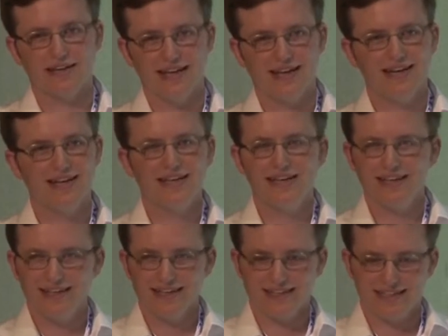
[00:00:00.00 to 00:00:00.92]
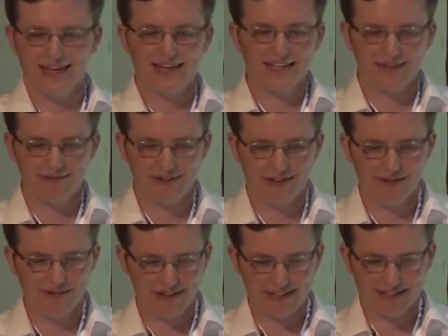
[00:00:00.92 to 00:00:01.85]
get exactly where you
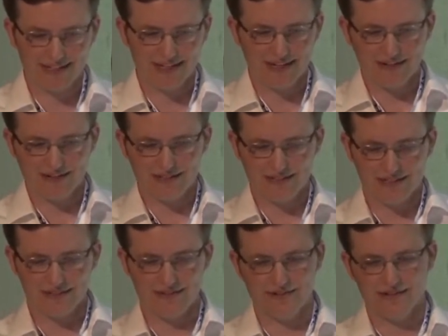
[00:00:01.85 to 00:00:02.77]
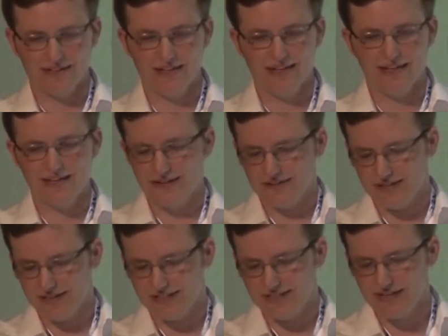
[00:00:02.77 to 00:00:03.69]
want to go. So
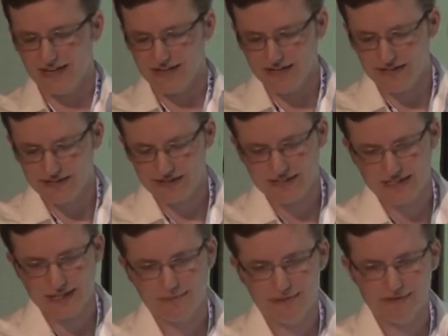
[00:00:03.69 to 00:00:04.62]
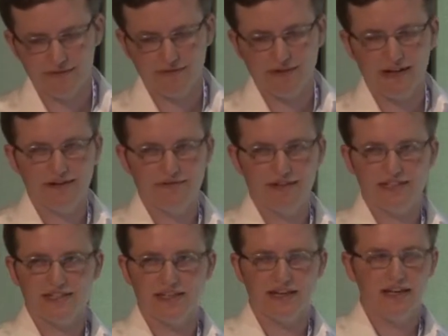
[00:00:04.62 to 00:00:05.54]
that's yet another example of the way in
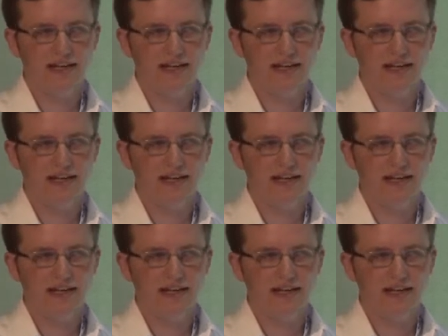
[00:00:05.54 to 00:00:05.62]
which it